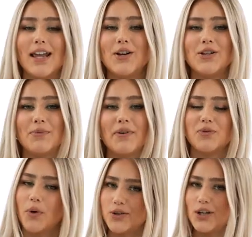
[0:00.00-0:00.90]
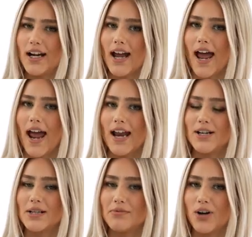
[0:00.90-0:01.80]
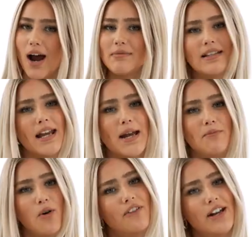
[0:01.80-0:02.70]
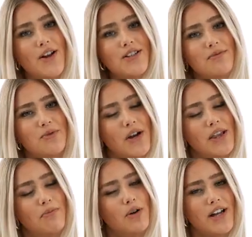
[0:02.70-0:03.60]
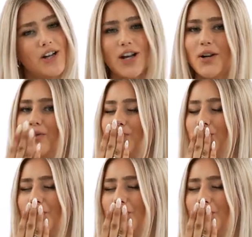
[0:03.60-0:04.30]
Thank you so much for watching, and subscribe to see more videos I'm doing on the Bondi channel.